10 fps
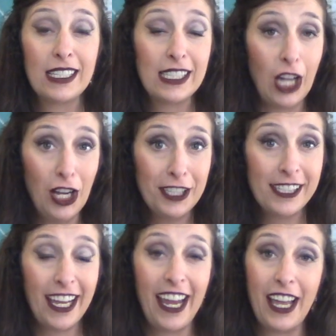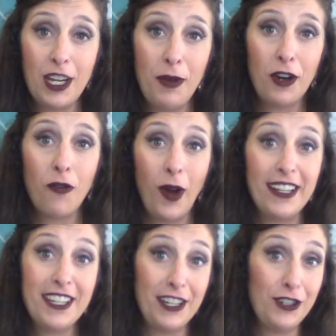socks, and a pair of
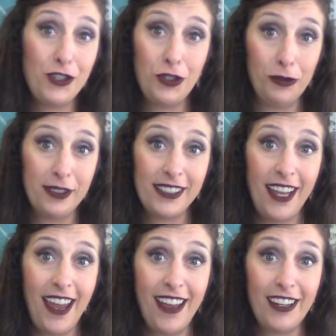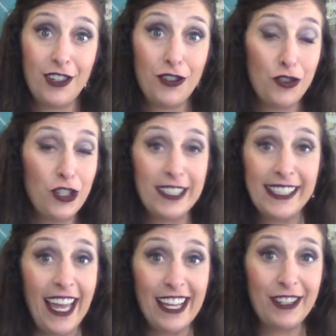white tennis shoes. And she's
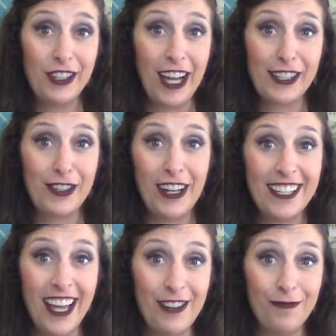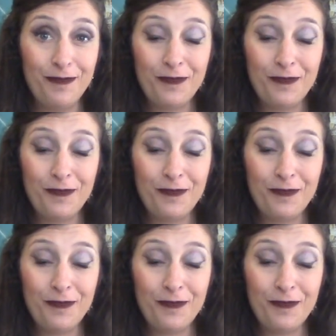set. You guys are all done.